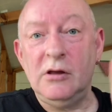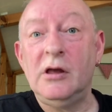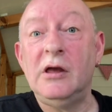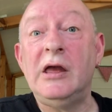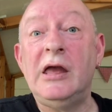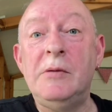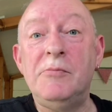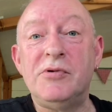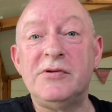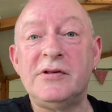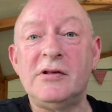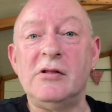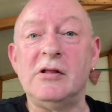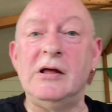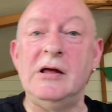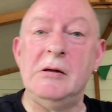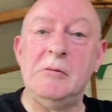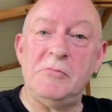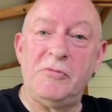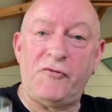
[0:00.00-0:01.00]
in Brazil.
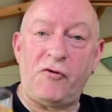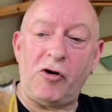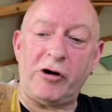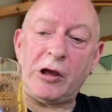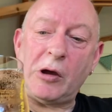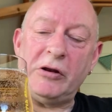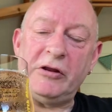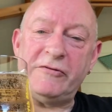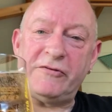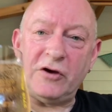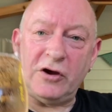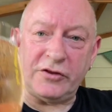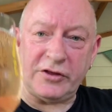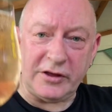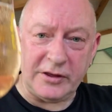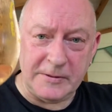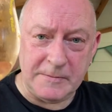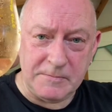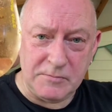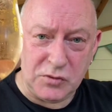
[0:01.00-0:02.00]
Before I go any further,
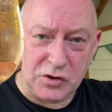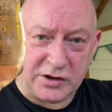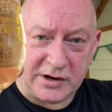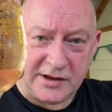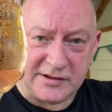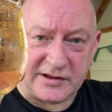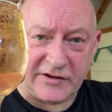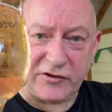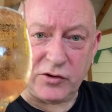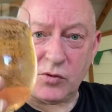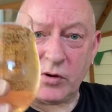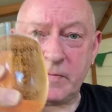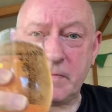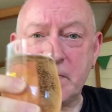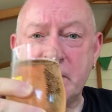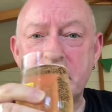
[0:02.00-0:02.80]
cheers everyone.